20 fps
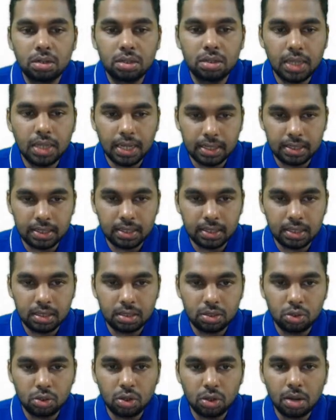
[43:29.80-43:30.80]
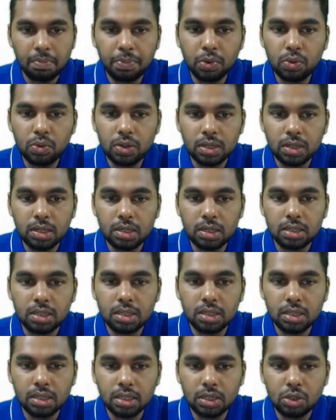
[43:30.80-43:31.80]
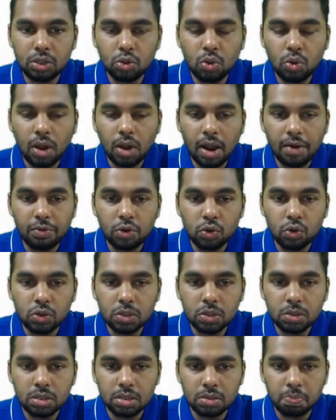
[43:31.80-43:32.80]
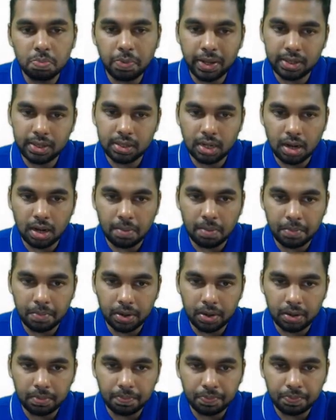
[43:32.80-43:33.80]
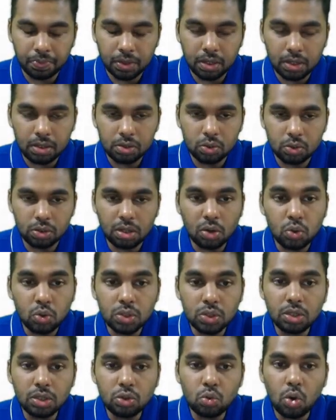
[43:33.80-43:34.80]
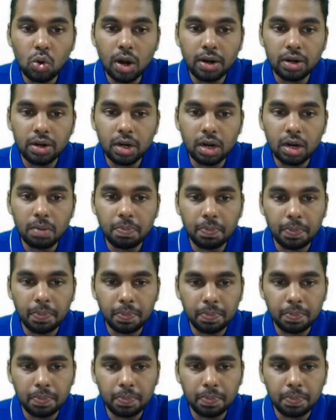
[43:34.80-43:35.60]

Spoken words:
Yes, to compute it, you have to split the number. So 1200